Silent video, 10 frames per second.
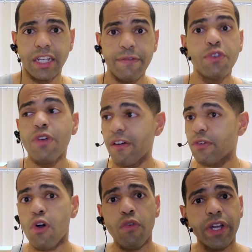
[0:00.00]
If you have
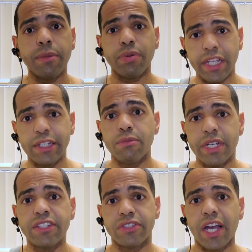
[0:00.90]
already played the
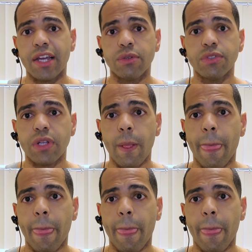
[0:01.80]
major titles,